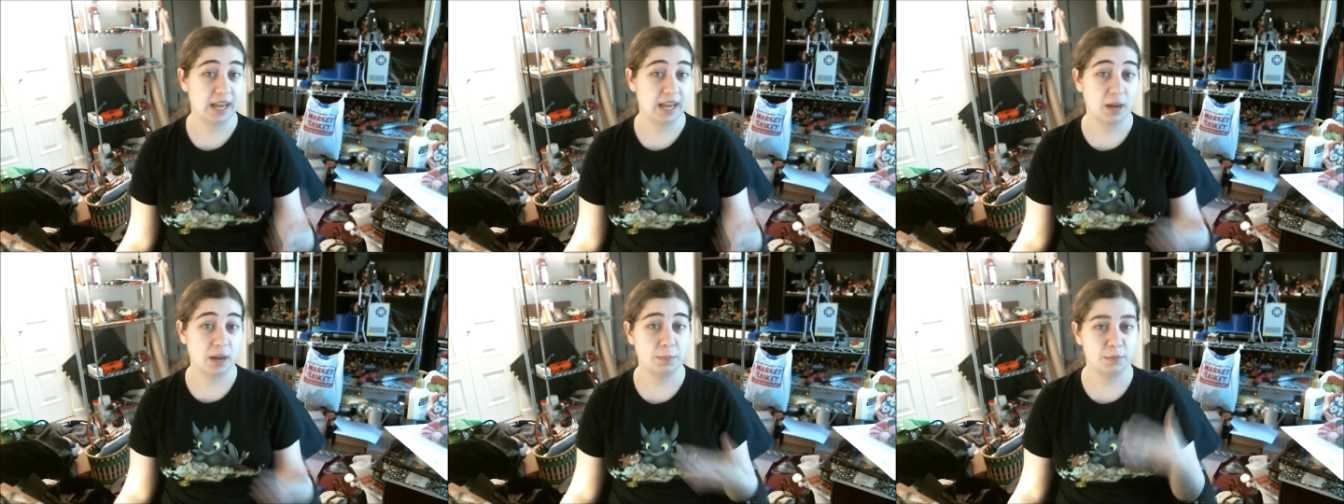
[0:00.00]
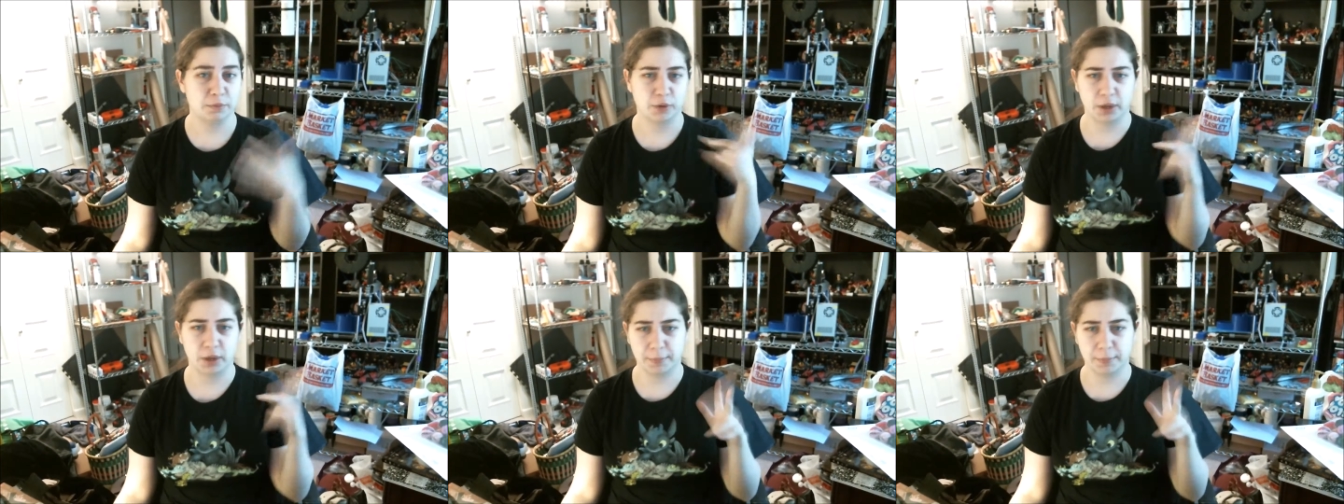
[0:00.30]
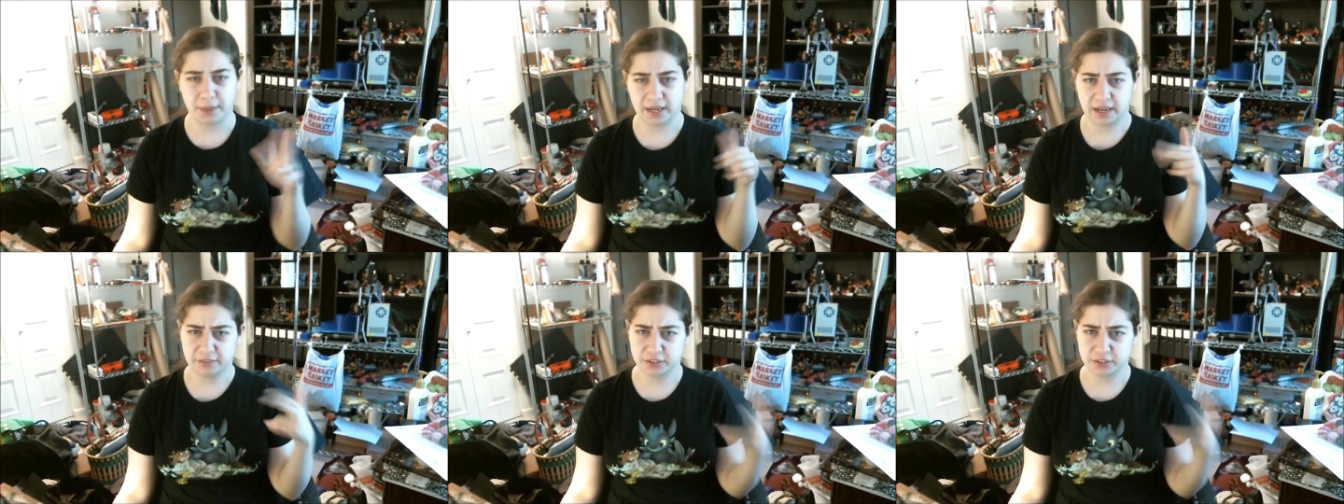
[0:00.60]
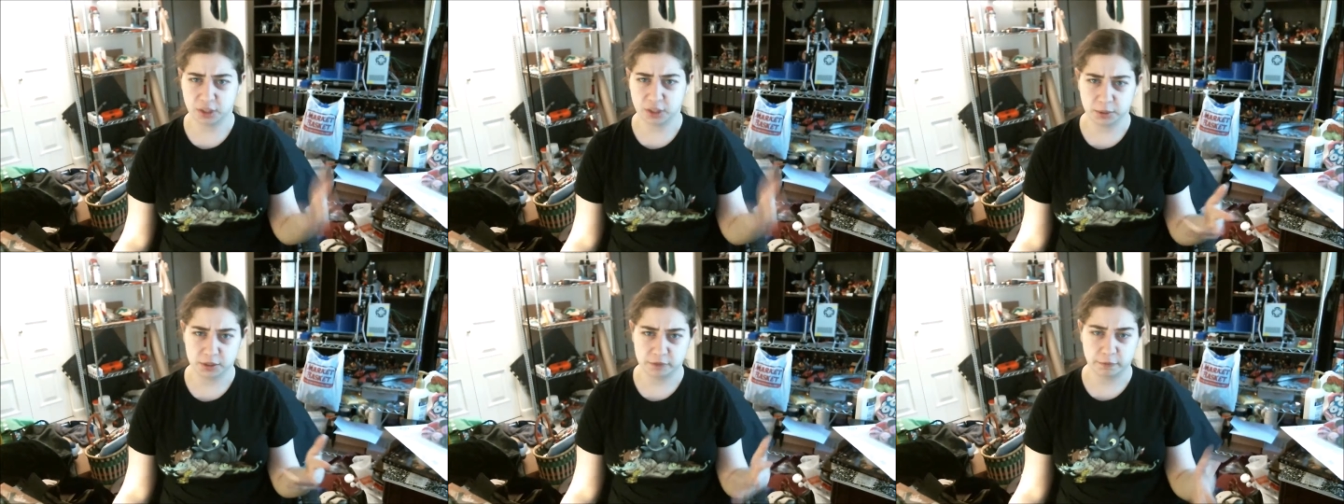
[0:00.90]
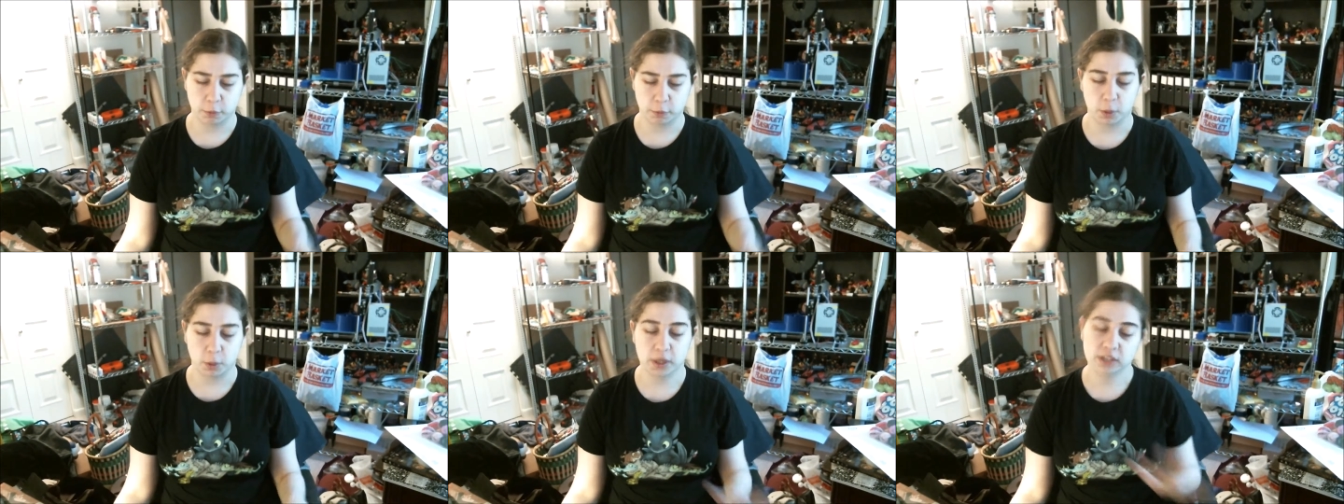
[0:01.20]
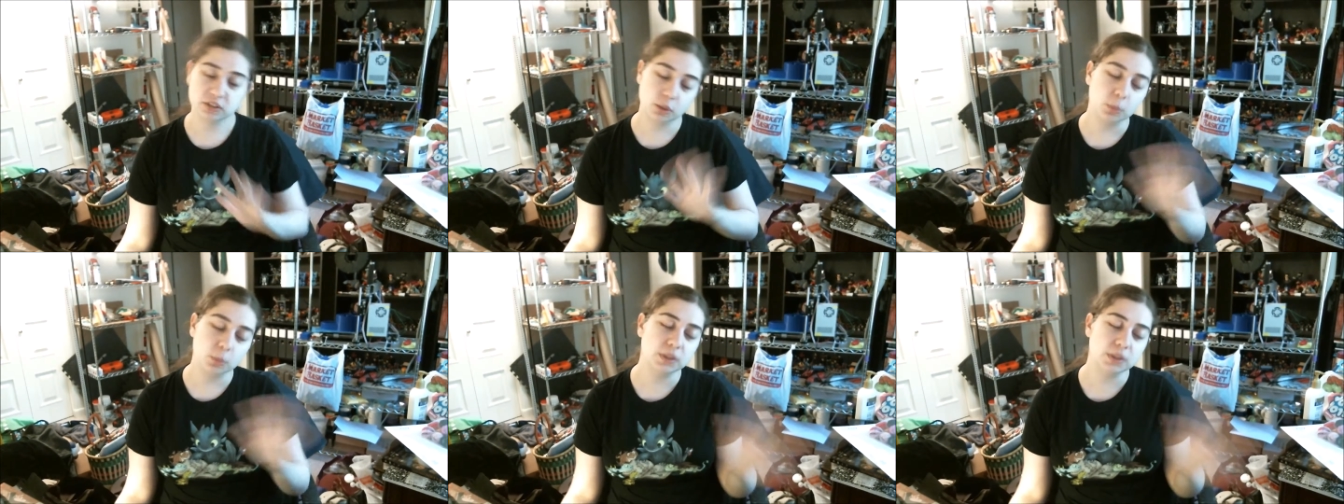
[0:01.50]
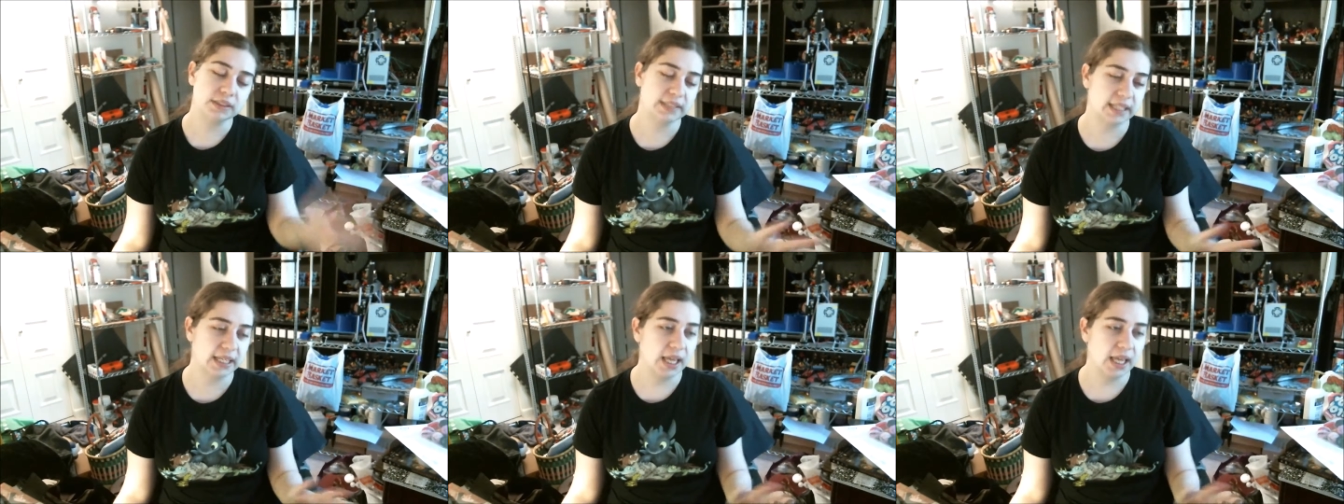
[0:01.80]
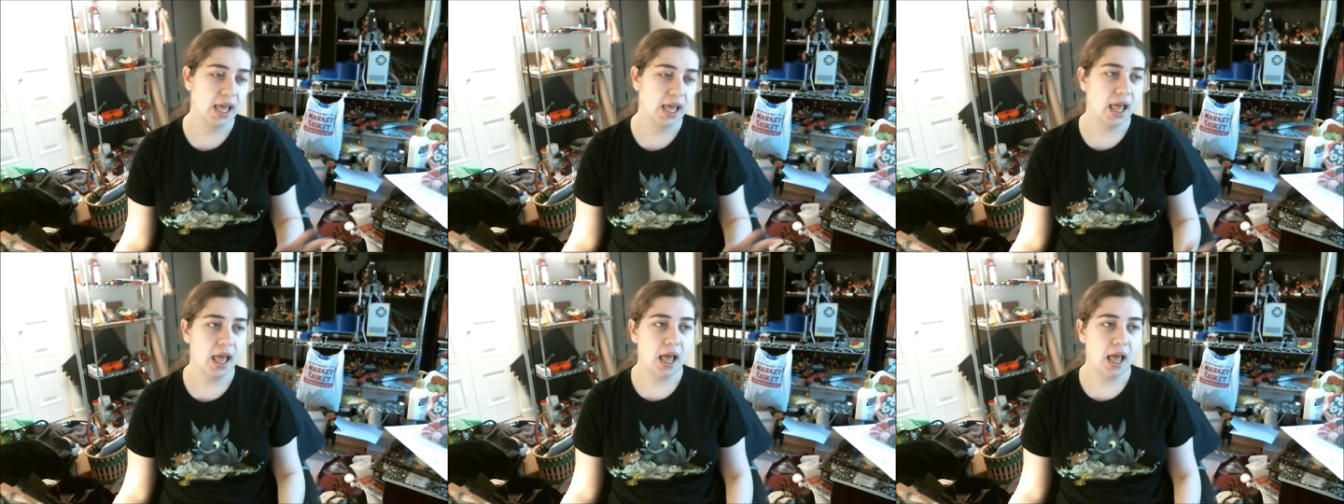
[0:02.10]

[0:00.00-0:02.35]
out before I might have to go into fork. So we'll see.